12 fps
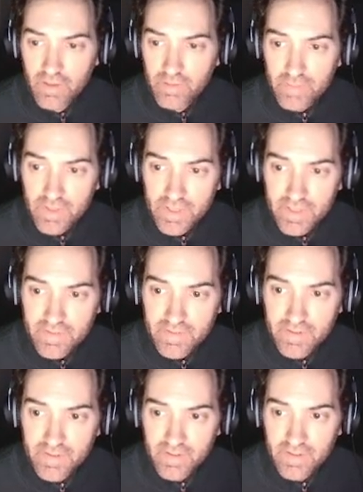But
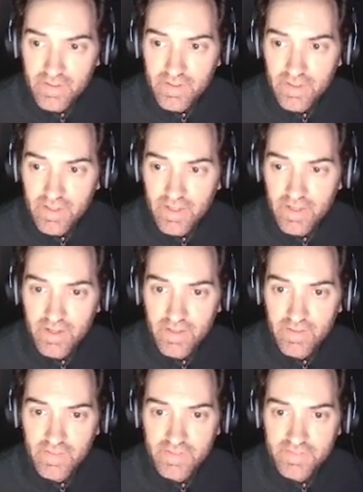
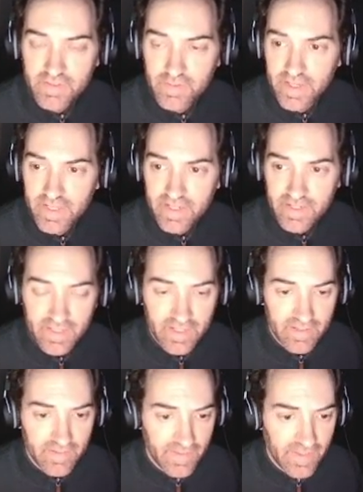let's go ahead and get
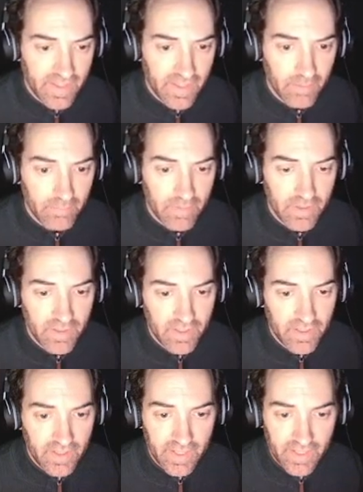into the game,
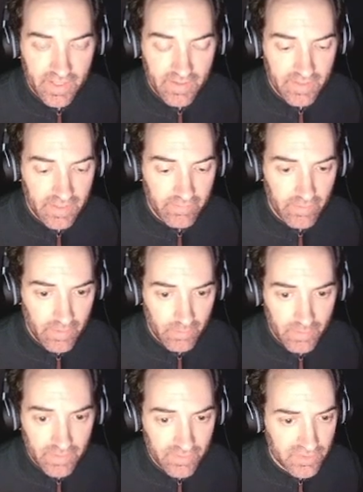and I'll give you a little
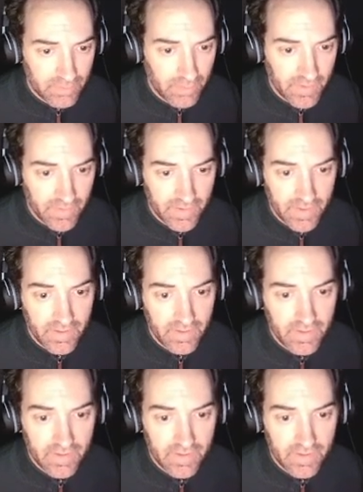bit of a spoiler.